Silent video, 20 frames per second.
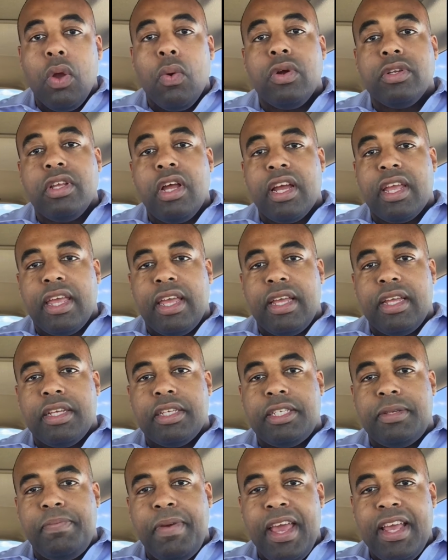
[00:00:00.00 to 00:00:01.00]
We're talking
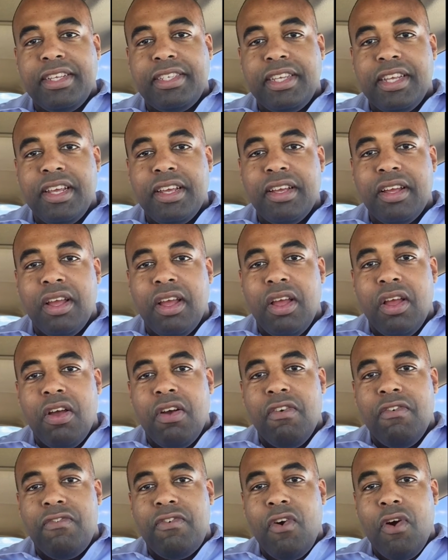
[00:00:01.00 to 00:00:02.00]
spacing,
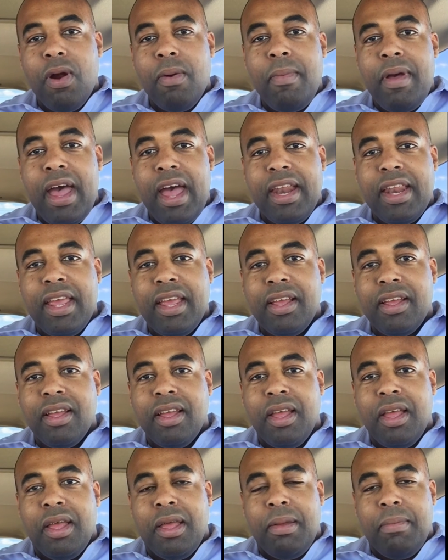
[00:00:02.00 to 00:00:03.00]
formatting,
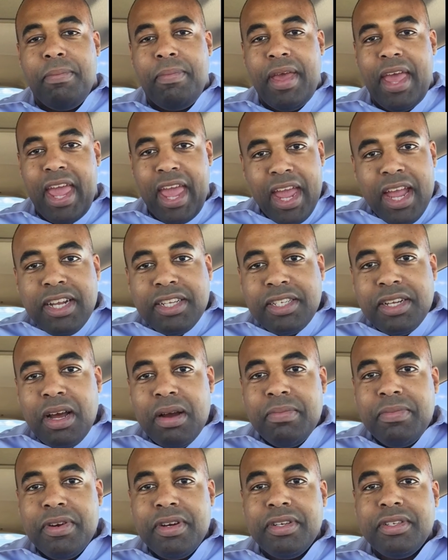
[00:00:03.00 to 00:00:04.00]
page
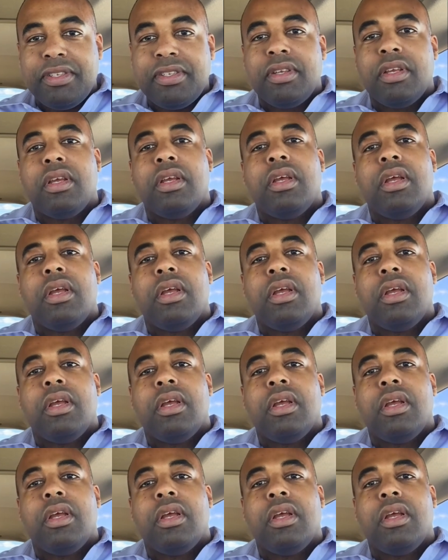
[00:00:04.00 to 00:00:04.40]
numbers,